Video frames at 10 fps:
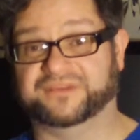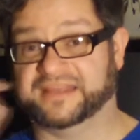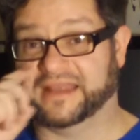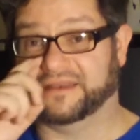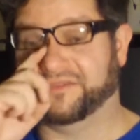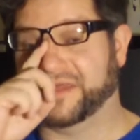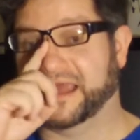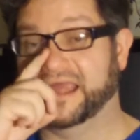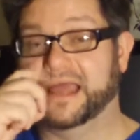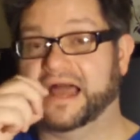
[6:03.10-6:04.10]
was the end of
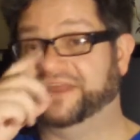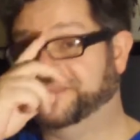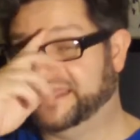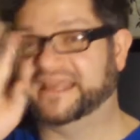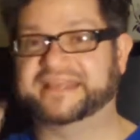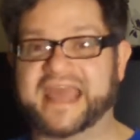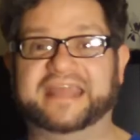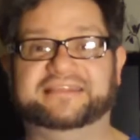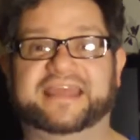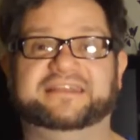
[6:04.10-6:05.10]
that. I think,
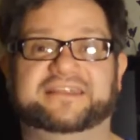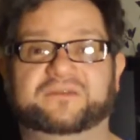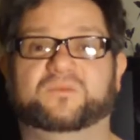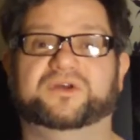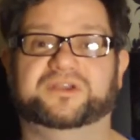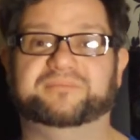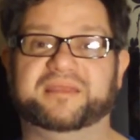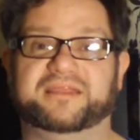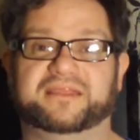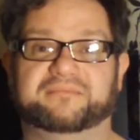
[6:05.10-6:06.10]
again, they didn't want to
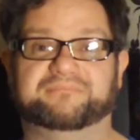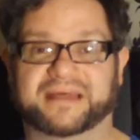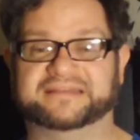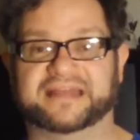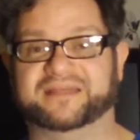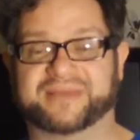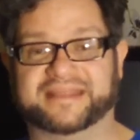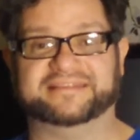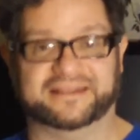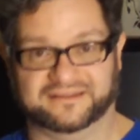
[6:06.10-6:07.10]
be
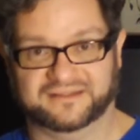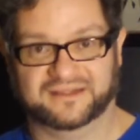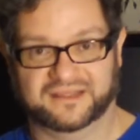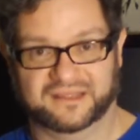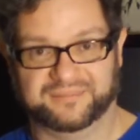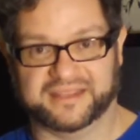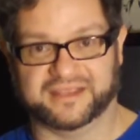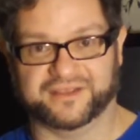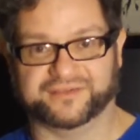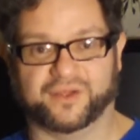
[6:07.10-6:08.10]
Bandai-baiting,
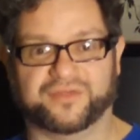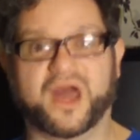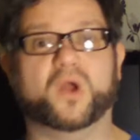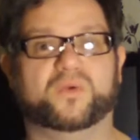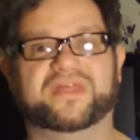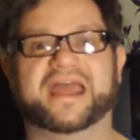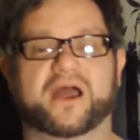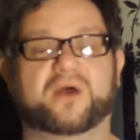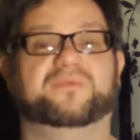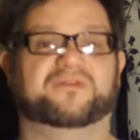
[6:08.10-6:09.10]
because although they
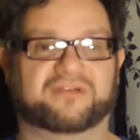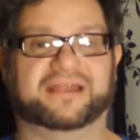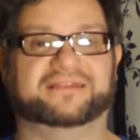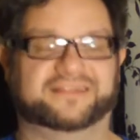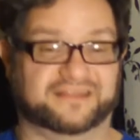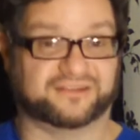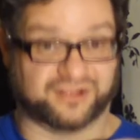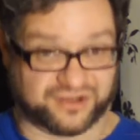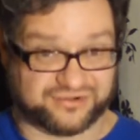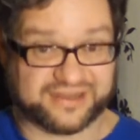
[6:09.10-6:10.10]
owned the rights to the
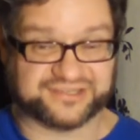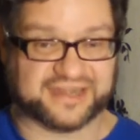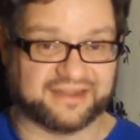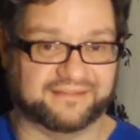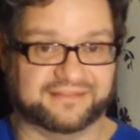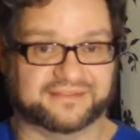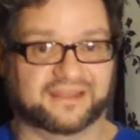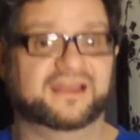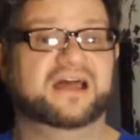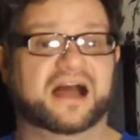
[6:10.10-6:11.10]
Crasher character,
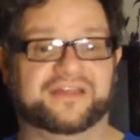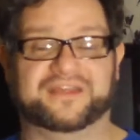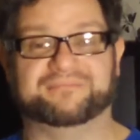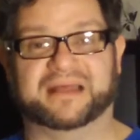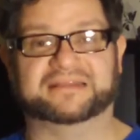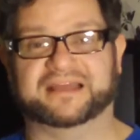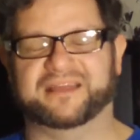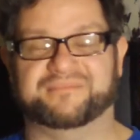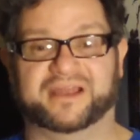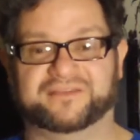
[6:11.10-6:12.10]
I think
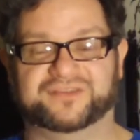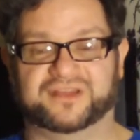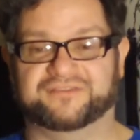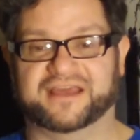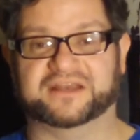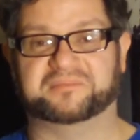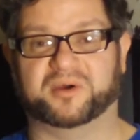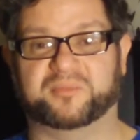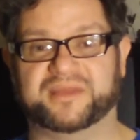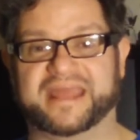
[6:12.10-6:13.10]
Bandai might have still have had a
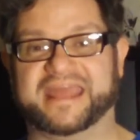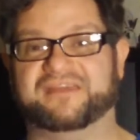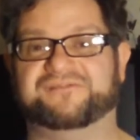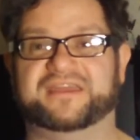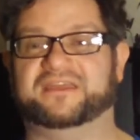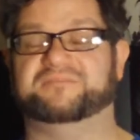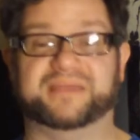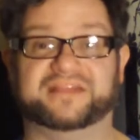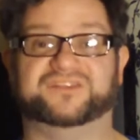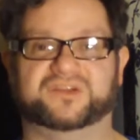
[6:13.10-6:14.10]
pop if it had
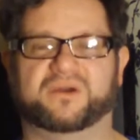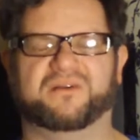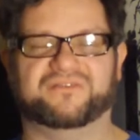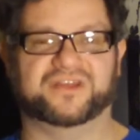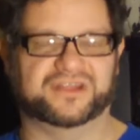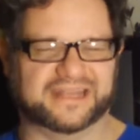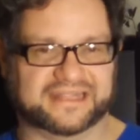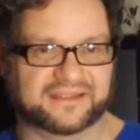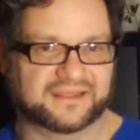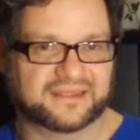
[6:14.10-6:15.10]
been too
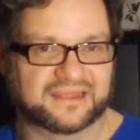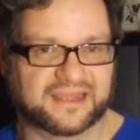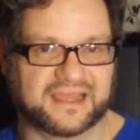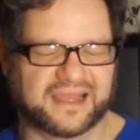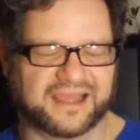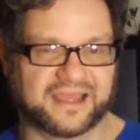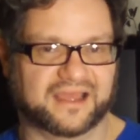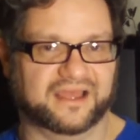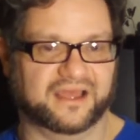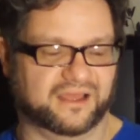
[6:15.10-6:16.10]
overtly
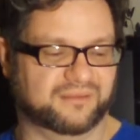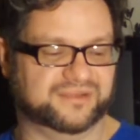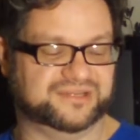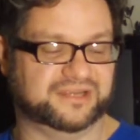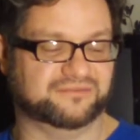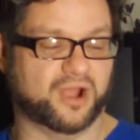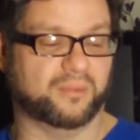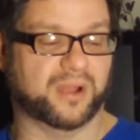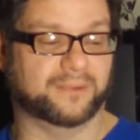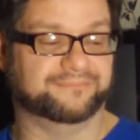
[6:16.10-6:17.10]
a Machine
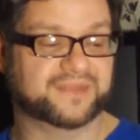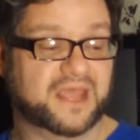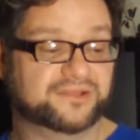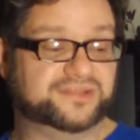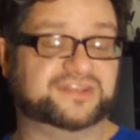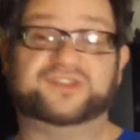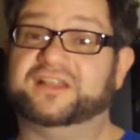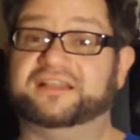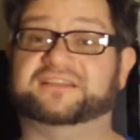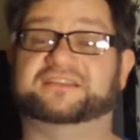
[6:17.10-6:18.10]
Robo. Just as a
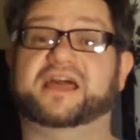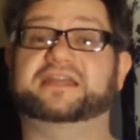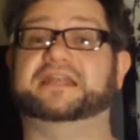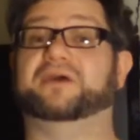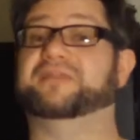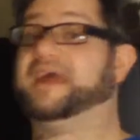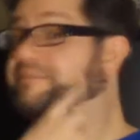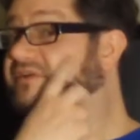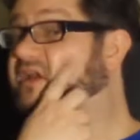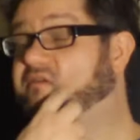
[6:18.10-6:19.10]
little side note there,
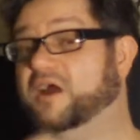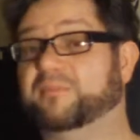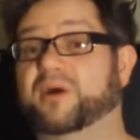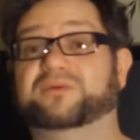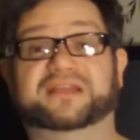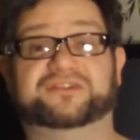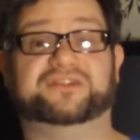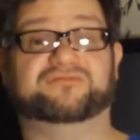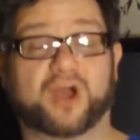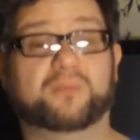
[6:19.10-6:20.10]
Machine Robo was actually
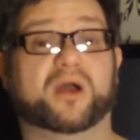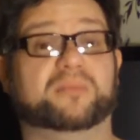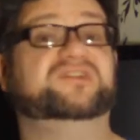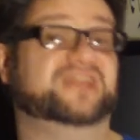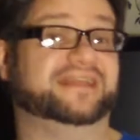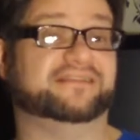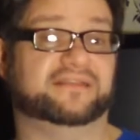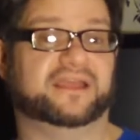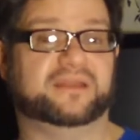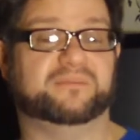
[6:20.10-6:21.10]
Robo Machines
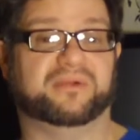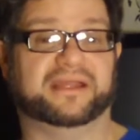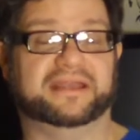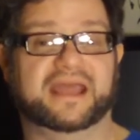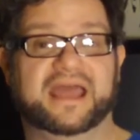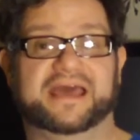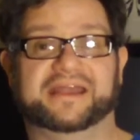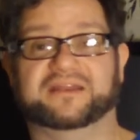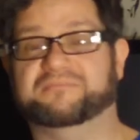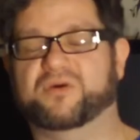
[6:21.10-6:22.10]
in Britain and
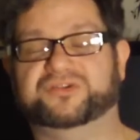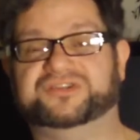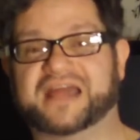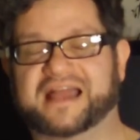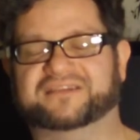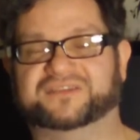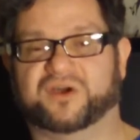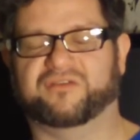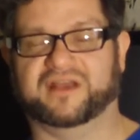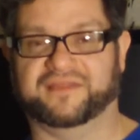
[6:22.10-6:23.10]
had a much darker
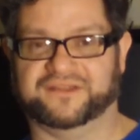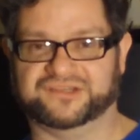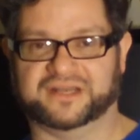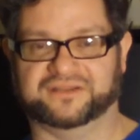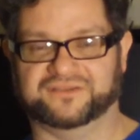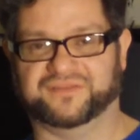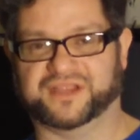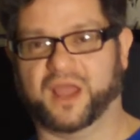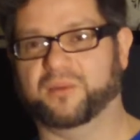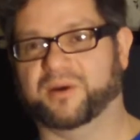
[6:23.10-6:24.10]
storyline than Challenge of the
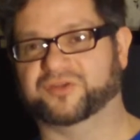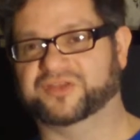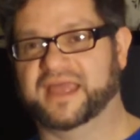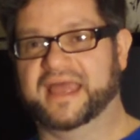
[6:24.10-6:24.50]
Gobots.